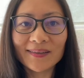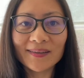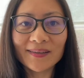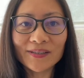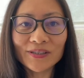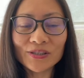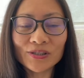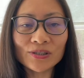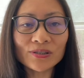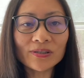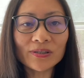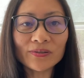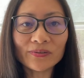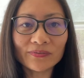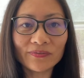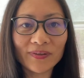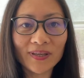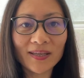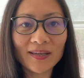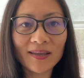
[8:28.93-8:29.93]
shoot your
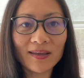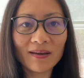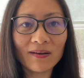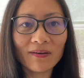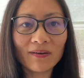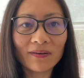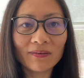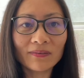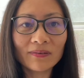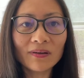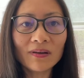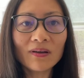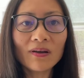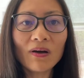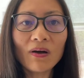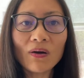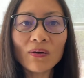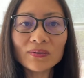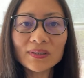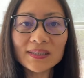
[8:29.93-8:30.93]
video,
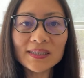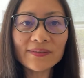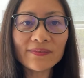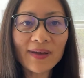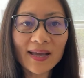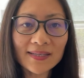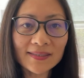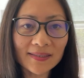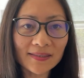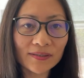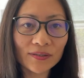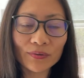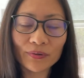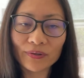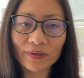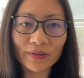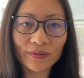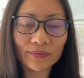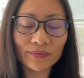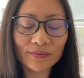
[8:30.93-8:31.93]
all the devices you
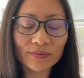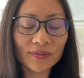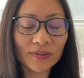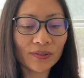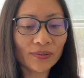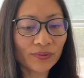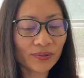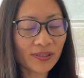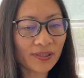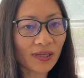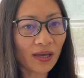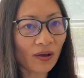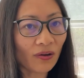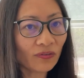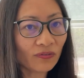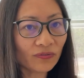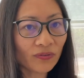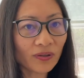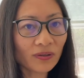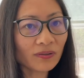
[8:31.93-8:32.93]
use, your cell
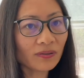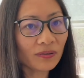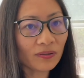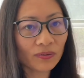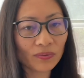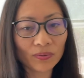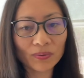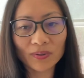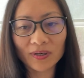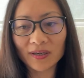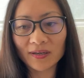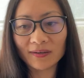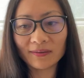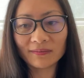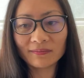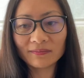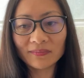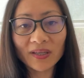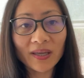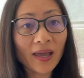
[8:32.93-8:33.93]
phone, your
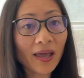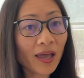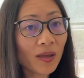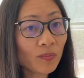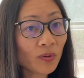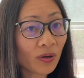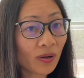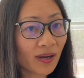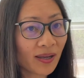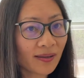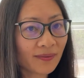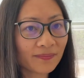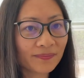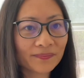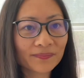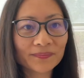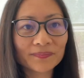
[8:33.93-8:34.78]
camera,